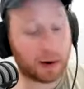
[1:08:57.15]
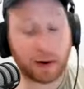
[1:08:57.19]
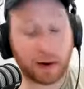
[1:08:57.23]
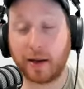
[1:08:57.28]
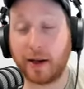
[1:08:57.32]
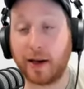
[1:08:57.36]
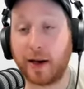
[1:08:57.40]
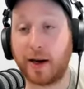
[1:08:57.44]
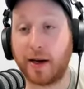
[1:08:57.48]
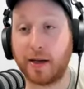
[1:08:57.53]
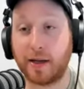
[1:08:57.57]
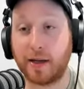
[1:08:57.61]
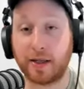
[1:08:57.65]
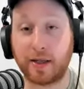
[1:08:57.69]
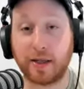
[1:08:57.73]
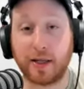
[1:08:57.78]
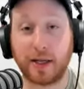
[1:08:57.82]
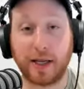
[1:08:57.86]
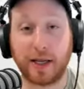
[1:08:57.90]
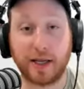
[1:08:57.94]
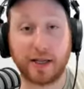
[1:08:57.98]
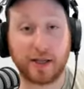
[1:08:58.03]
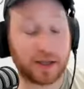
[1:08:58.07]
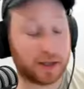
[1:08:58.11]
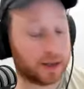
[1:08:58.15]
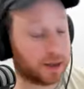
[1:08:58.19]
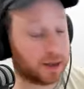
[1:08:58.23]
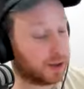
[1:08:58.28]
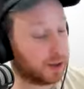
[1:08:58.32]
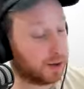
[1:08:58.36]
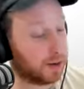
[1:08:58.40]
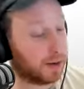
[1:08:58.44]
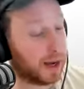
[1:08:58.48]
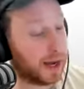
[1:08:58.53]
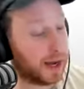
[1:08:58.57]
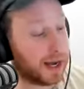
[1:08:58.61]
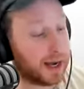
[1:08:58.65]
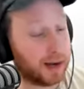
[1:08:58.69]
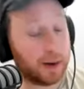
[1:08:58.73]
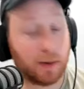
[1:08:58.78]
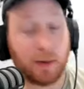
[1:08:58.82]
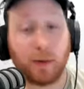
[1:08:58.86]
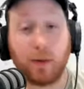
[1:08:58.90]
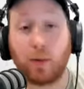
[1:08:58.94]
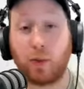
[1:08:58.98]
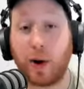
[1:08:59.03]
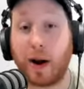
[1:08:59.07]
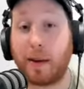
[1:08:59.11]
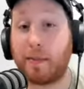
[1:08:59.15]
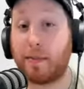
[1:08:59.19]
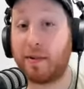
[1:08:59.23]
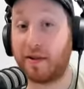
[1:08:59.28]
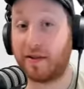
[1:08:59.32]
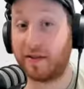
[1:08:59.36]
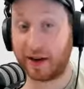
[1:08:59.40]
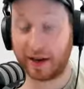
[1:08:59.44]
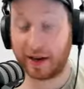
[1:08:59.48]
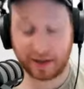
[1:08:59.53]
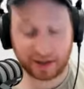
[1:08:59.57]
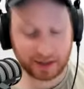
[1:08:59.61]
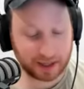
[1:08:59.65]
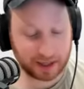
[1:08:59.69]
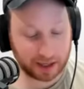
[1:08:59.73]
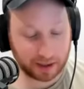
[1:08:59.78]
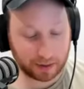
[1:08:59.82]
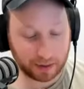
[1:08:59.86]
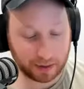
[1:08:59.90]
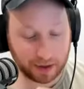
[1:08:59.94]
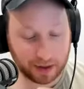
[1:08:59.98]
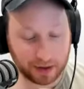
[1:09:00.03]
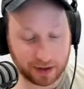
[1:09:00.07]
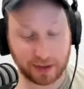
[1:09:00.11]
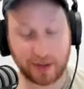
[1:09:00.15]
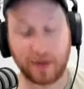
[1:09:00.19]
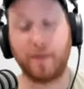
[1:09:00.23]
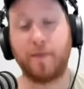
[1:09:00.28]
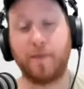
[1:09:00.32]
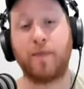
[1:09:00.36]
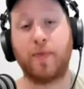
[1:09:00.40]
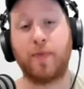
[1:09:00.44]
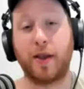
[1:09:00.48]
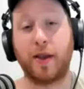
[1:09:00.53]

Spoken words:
podcast is to do a rapid fire segment.